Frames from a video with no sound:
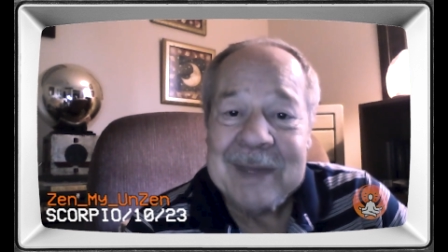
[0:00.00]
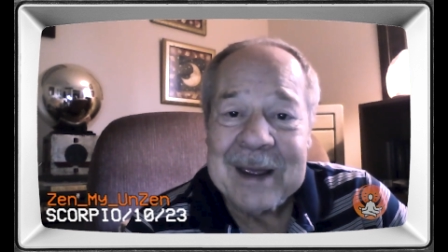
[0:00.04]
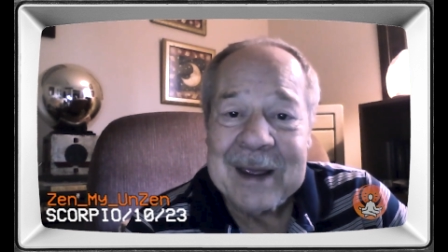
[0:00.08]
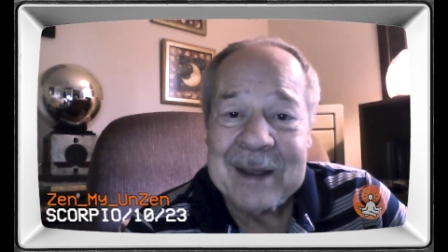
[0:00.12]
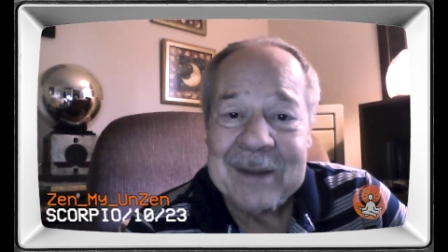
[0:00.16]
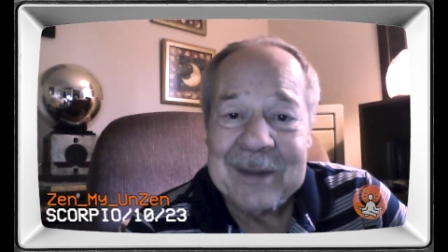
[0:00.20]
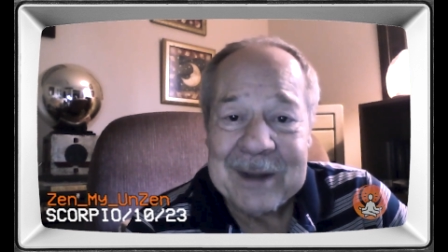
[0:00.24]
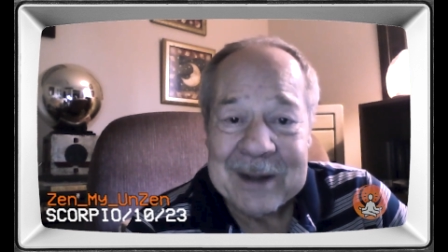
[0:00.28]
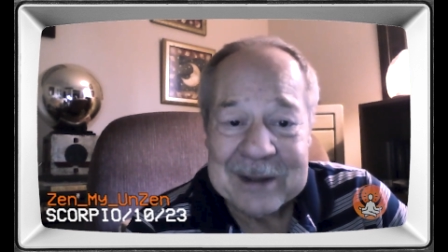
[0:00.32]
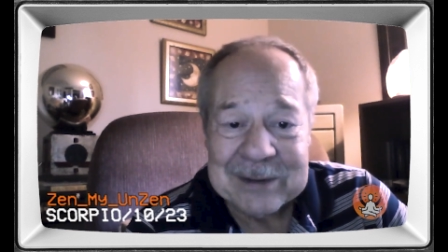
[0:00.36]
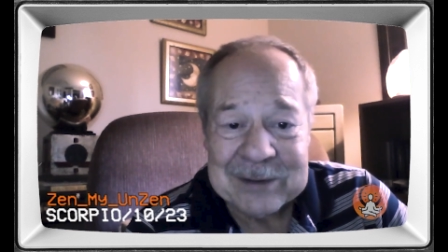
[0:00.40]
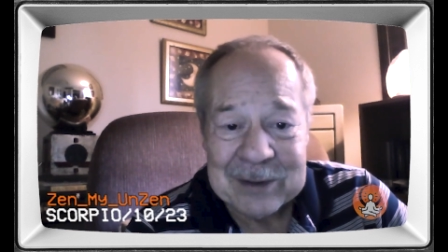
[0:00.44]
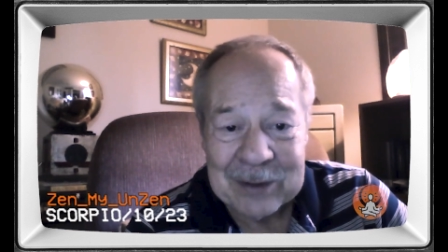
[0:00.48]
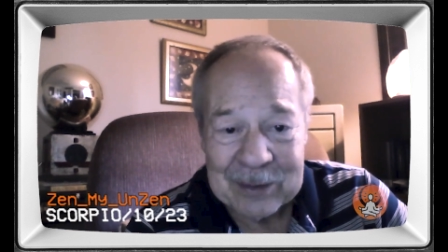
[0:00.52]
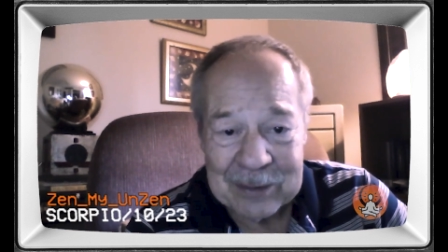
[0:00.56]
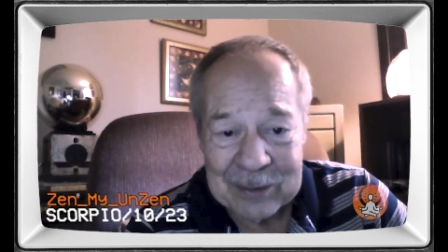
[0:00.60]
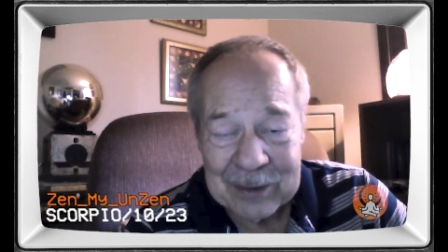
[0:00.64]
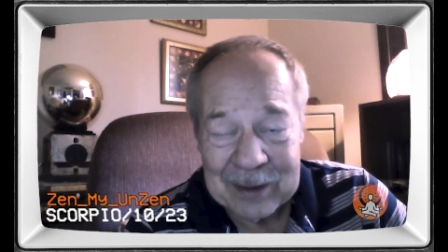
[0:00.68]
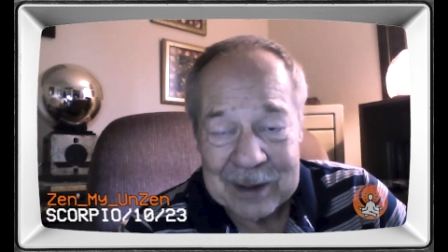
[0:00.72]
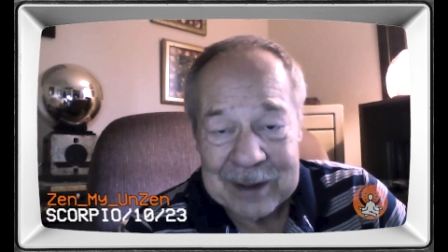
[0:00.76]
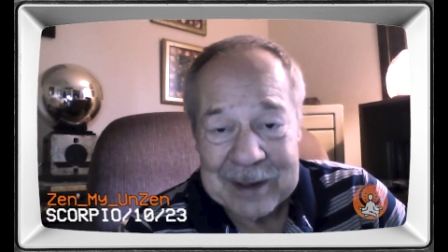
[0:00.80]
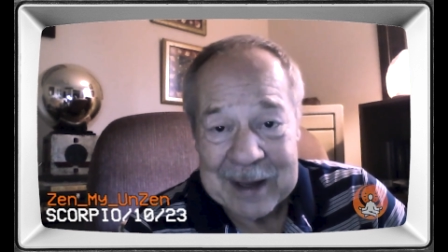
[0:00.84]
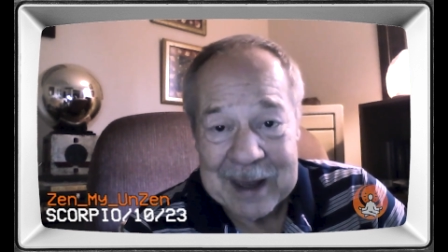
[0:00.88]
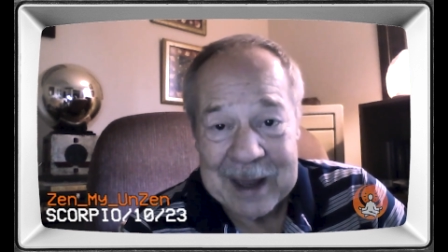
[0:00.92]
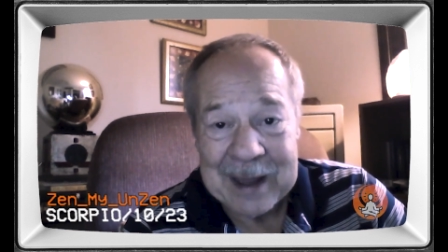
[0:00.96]
And that's a
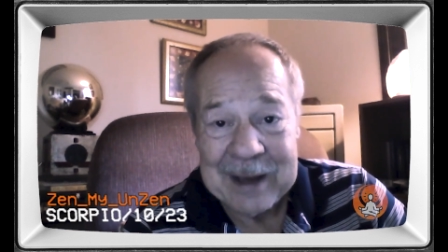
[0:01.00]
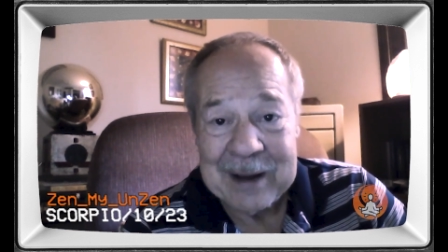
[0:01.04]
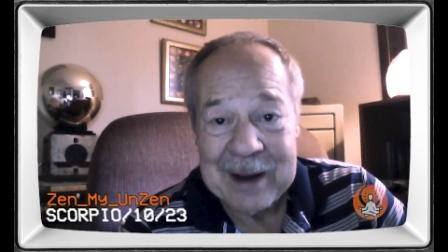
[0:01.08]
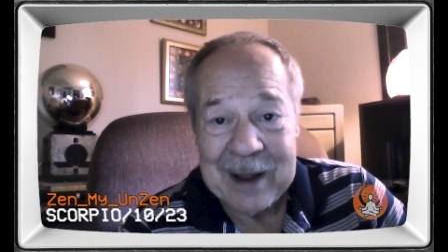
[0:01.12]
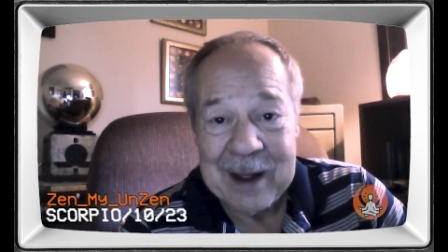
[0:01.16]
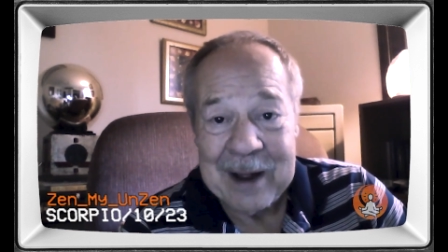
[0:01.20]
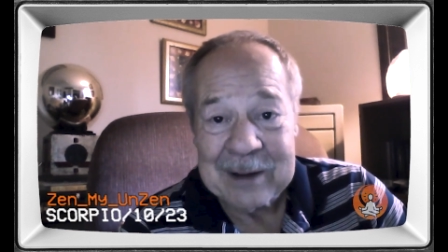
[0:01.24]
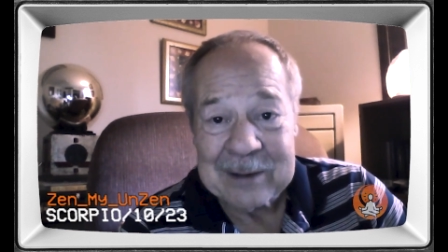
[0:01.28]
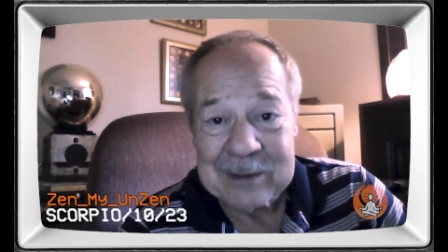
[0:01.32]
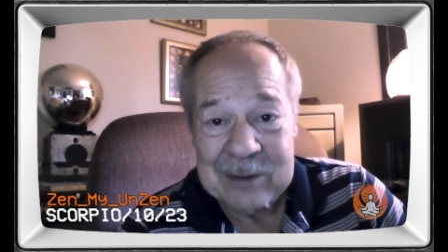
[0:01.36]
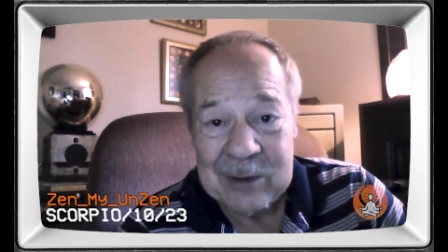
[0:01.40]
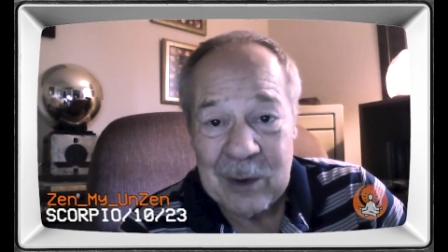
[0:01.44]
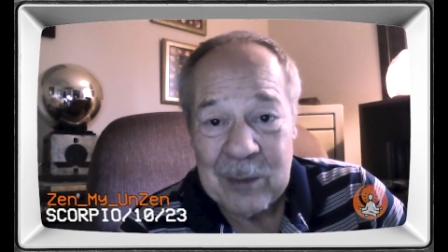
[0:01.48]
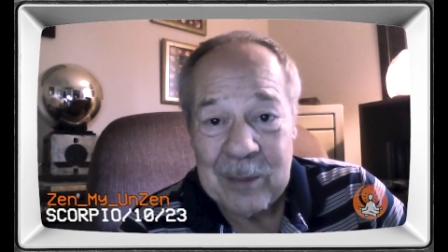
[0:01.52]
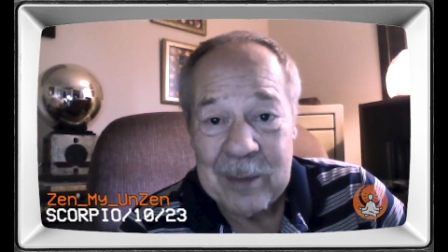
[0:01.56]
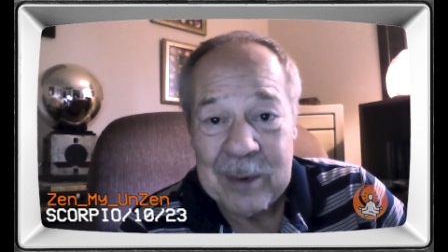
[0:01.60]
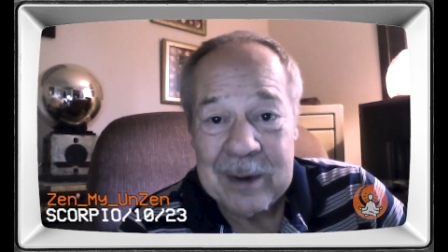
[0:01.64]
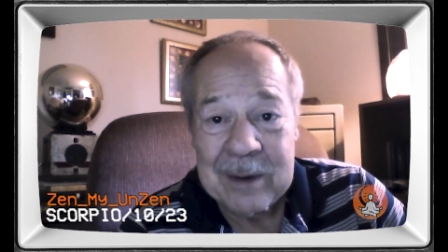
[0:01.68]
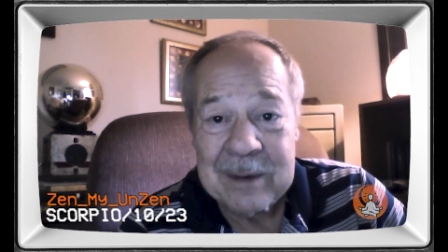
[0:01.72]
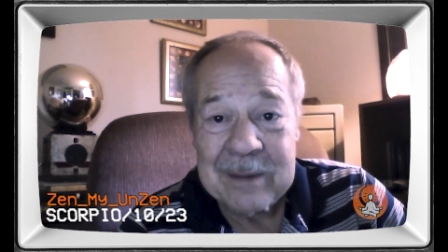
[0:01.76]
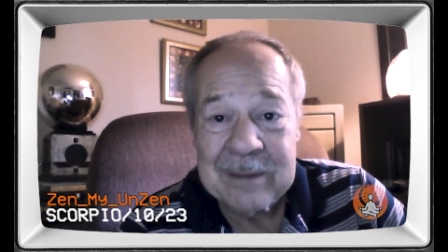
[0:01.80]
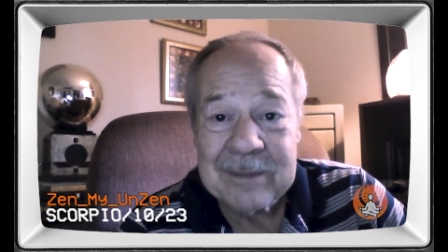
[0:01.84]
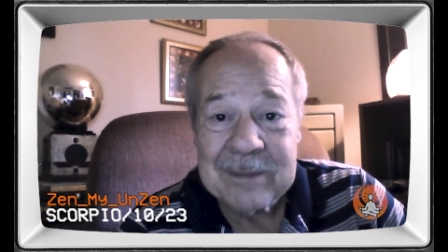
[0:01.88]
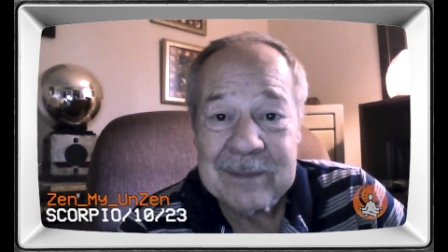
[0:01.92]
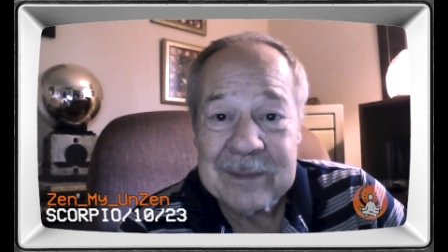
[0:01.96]
look at
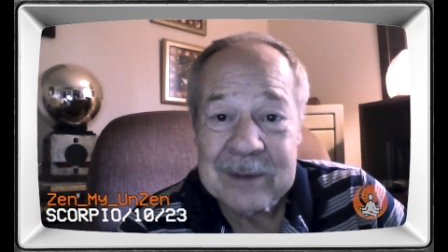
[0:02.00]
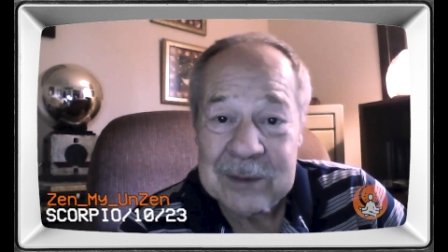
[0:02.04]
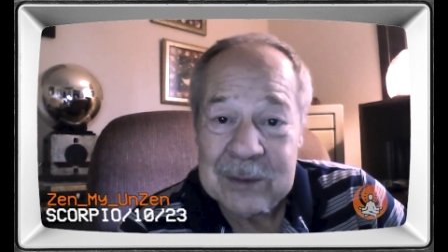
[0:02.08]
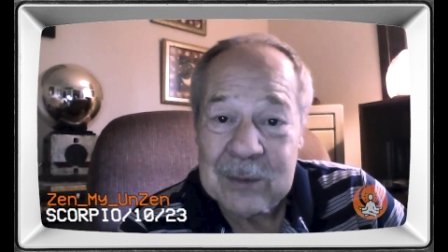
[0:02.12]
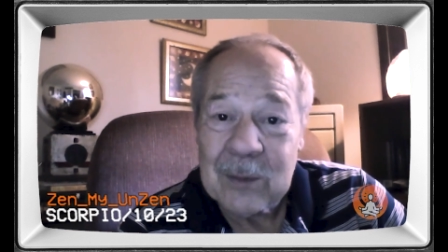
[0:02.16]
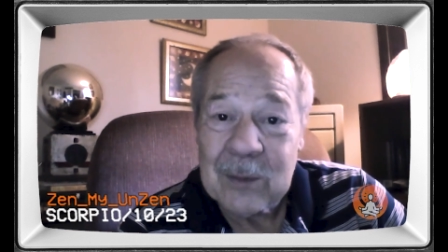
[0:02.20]
October the